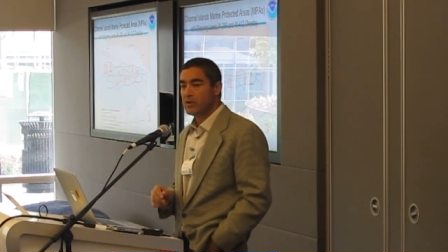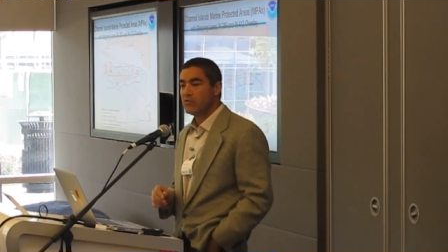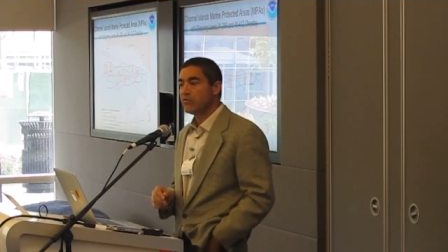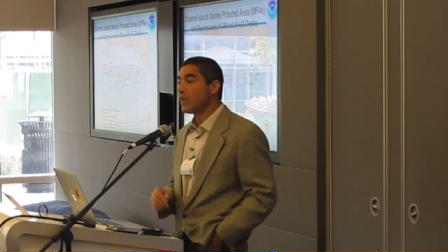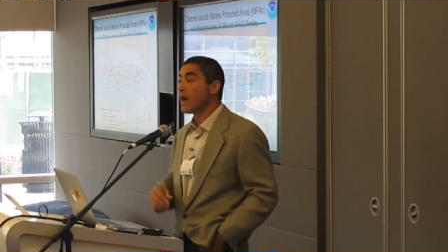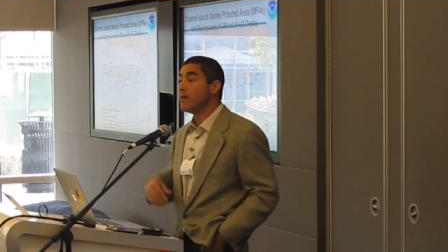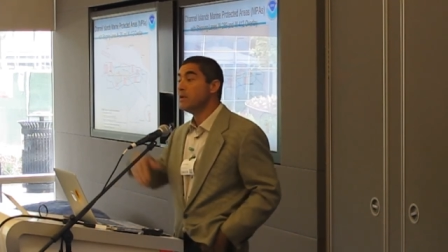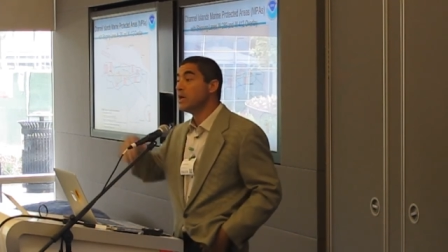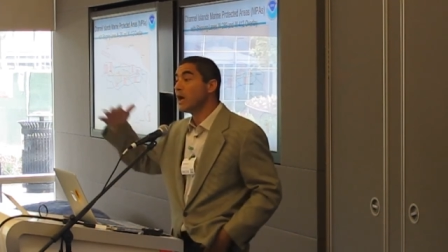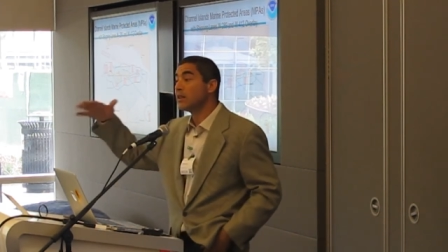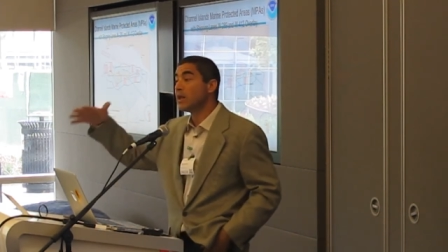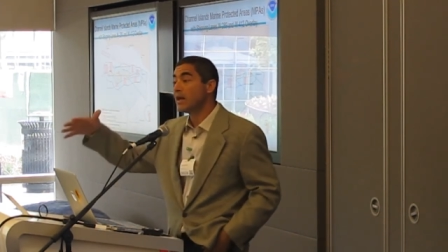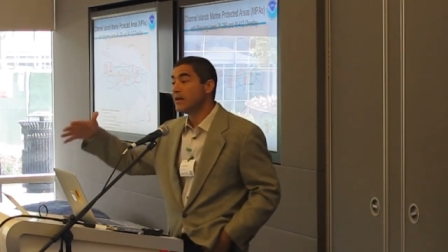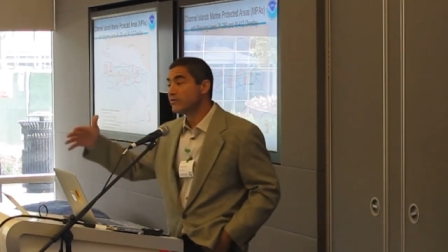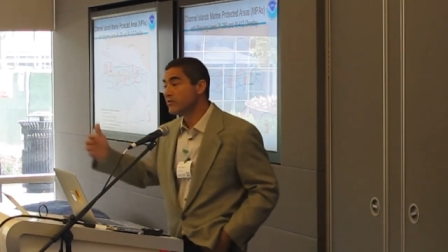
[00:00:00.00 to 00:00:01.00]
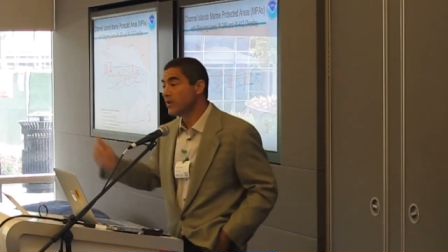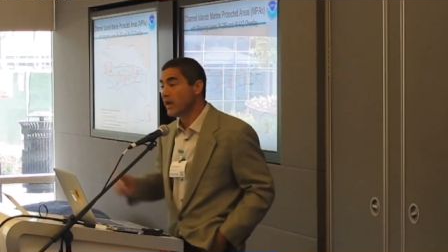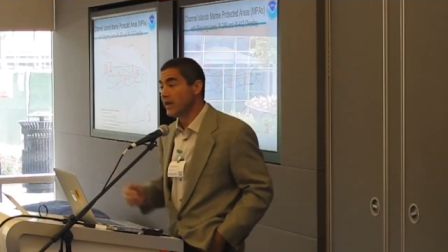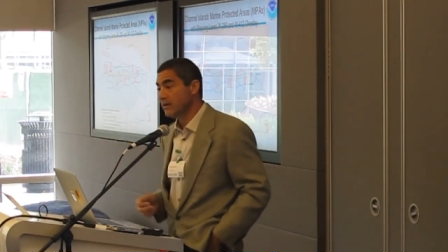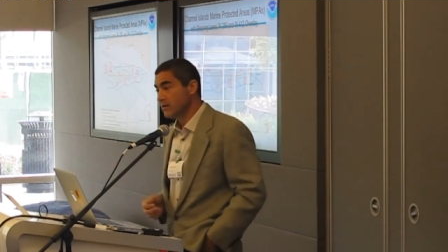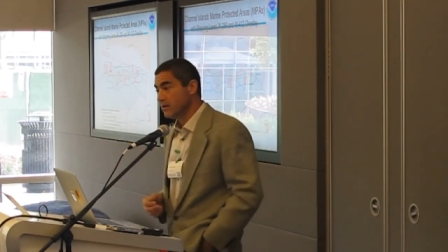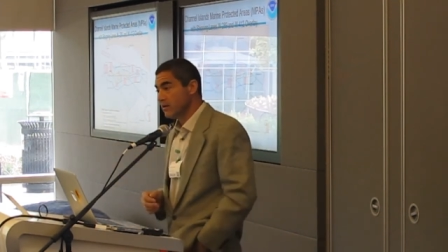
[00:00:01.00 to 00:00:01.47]
fly beyond line of
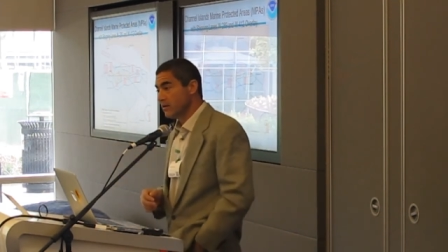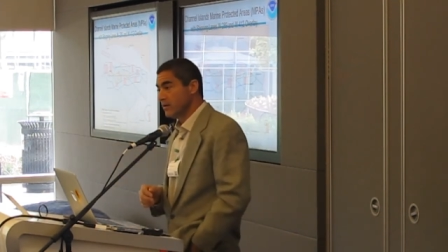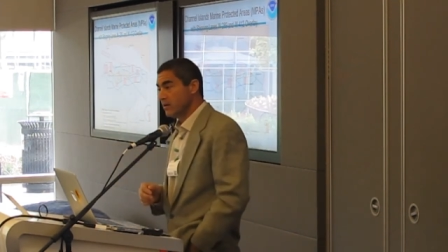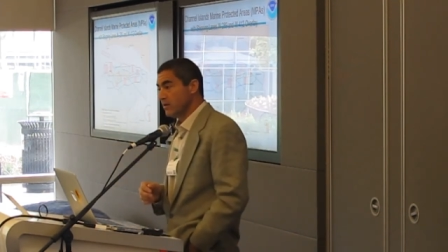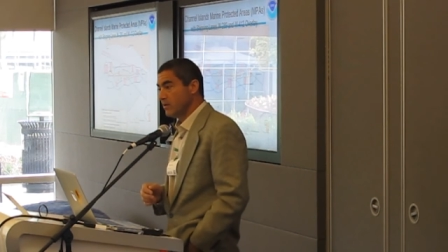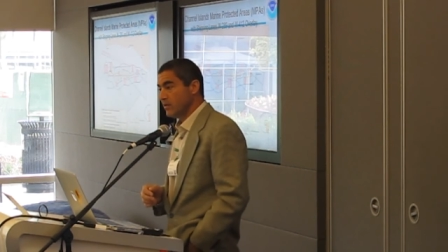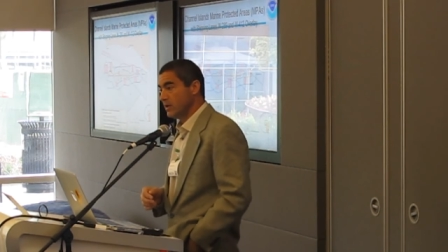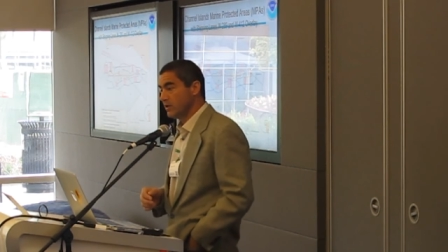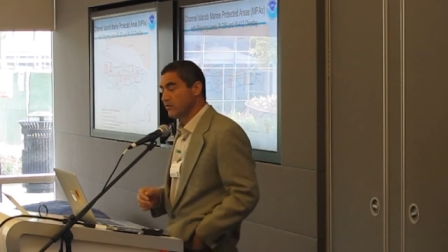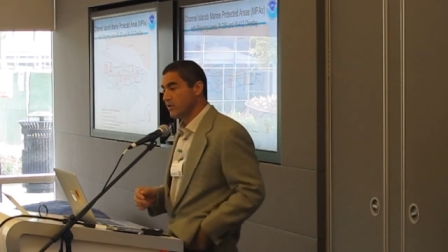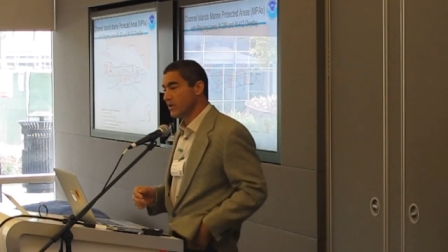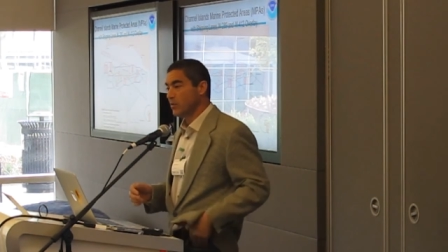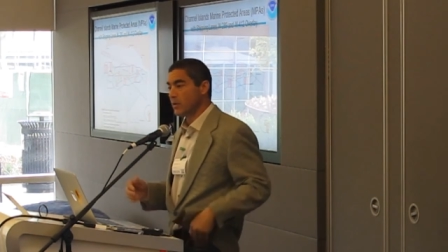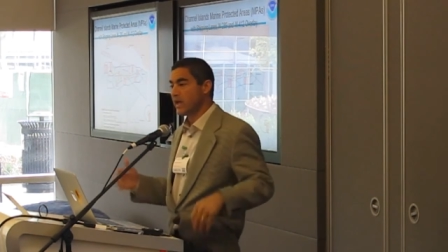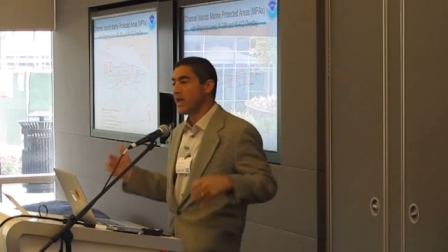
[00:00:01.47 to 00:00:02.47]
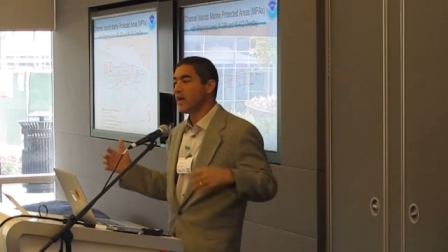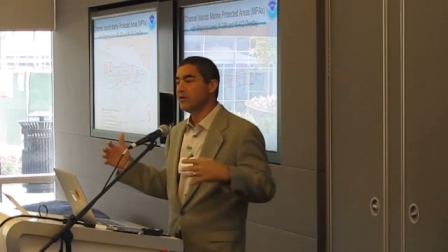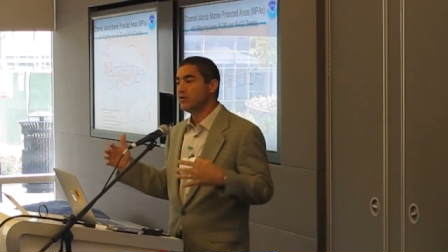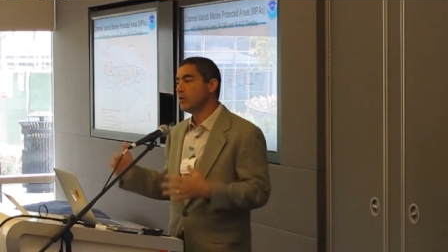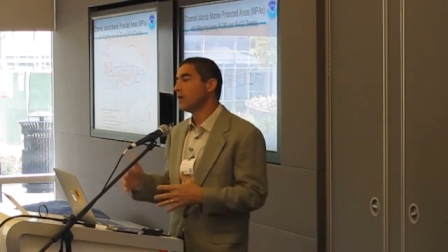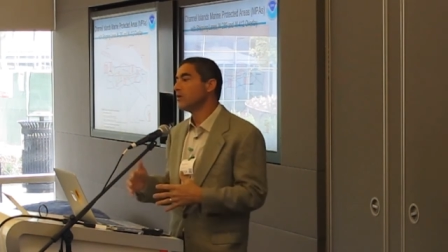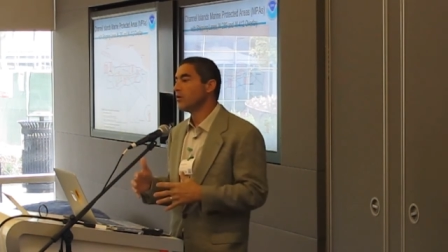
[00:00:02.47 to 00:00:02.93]
sight, things that we can't
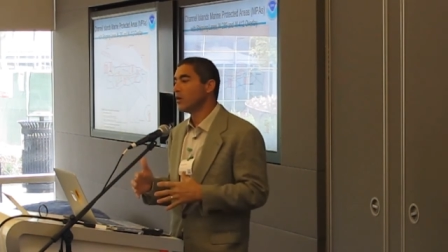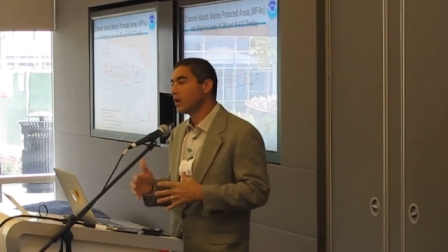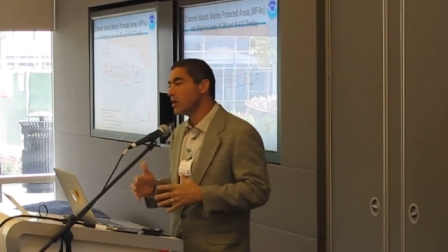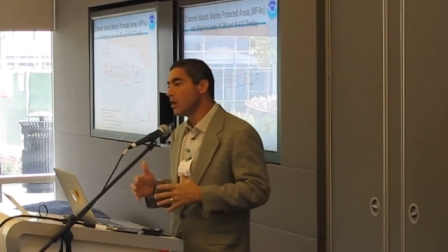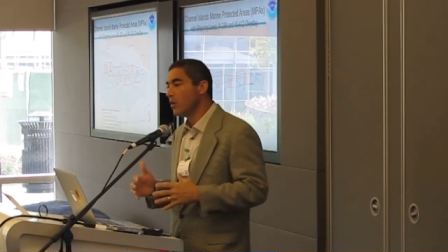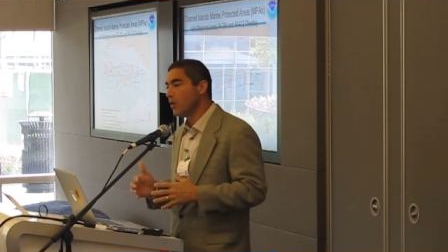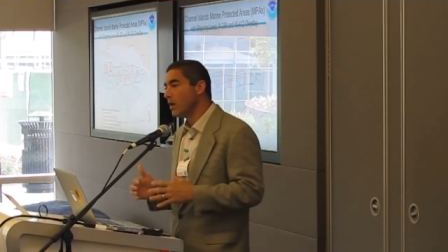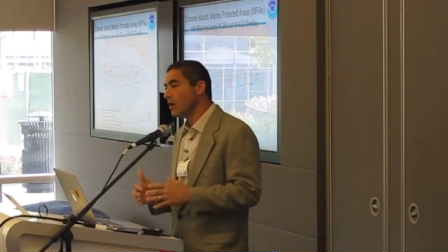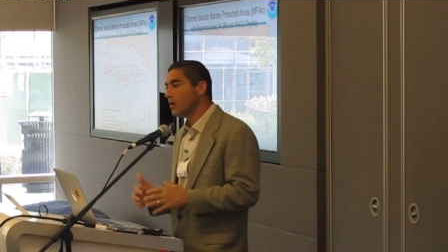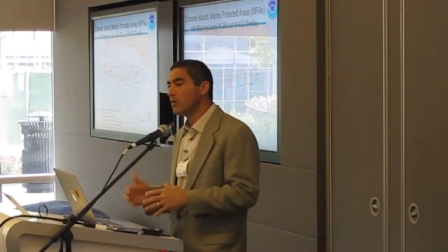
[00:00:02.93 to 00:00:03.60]
do under a COA